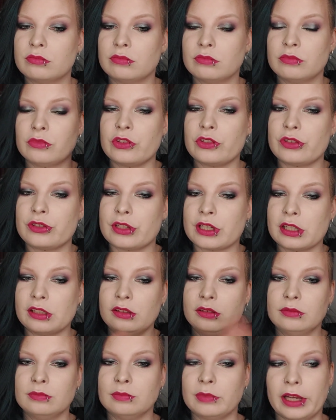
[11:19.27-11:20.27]

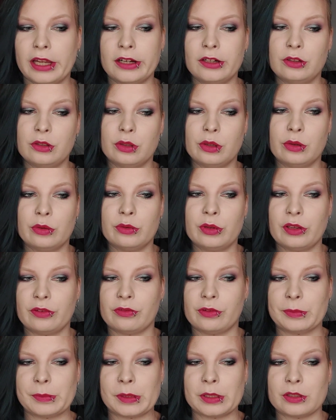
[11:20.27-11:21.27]
still. I don't know if
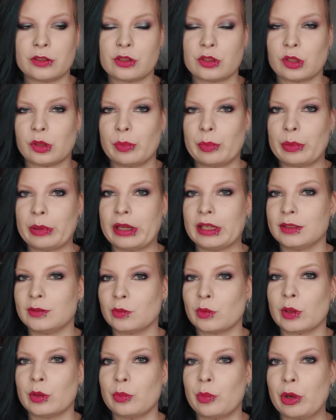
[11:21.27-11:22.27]
I'm gonna stop at
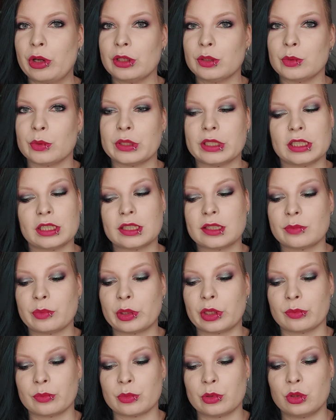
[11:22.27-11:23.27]
one point when it
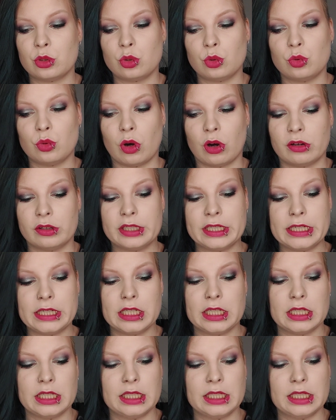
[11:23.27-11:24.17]
becomes too hard,